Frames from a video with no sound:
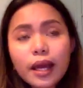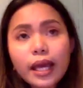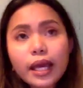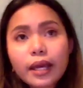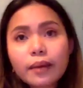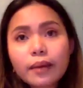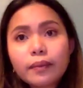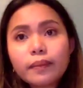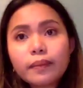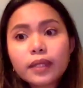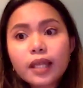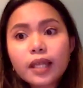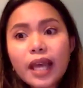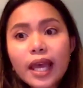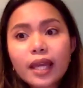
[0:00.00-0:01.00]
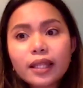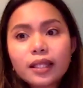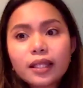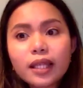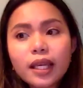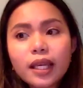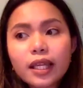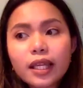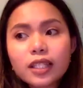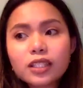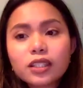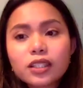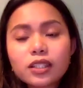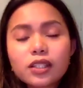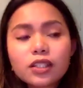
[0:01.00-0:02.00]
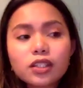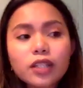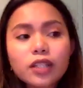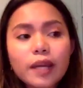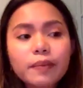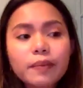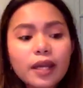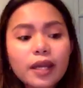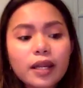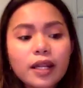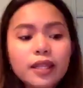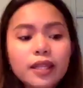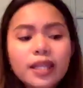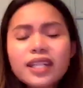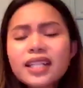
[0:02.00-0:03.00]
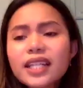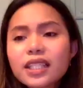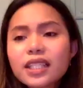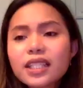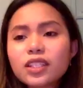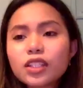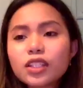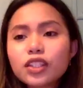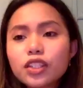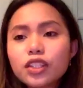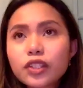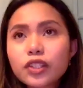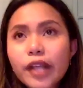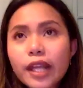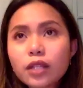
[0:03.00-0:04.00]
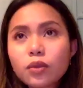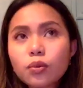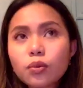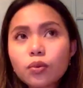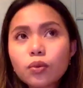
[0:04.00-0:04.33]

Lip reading: and it's such and I think like it's such a great